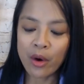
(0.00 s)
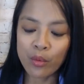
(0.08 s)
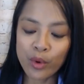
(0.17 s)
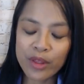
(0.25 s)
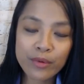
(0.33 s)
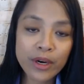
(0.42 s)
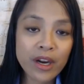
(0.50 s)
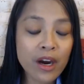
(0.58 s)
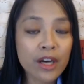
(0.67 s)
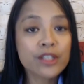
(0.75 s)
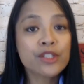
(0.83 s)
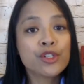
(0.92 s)
With
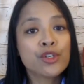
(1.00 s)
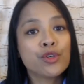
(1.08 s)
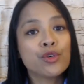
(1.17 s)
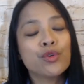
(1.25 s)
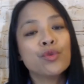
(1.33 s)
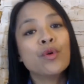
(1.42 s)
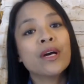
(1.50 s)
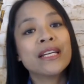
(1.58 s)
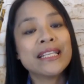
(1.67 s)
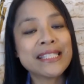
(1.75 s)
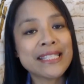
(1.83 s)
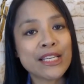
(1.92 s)
regard to an
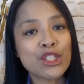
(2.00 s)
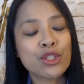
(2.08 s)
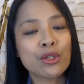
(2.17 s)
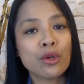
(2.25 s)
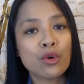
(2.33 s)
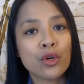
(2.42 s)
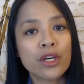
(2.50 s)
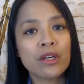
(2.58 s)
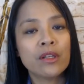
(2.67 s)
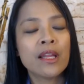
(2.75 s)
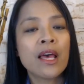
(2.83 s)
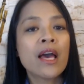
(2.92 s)
essential
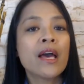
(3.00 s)
oil,